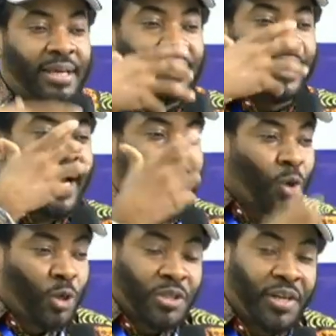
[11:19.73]
they can't
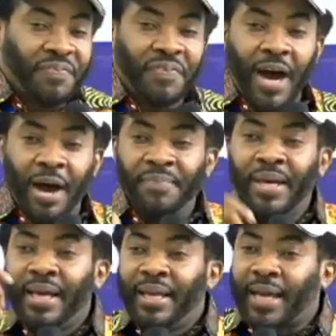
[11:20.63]
go to the farm,
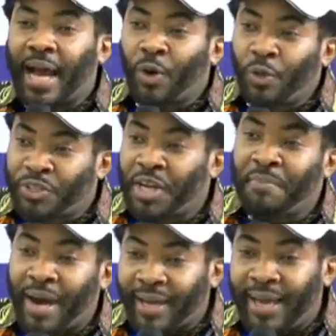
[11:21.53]
they can't go to the
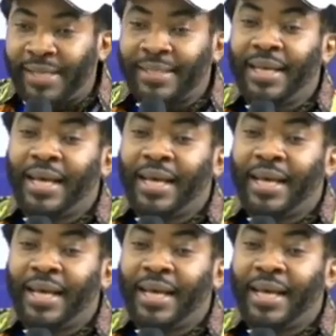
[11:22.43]
market,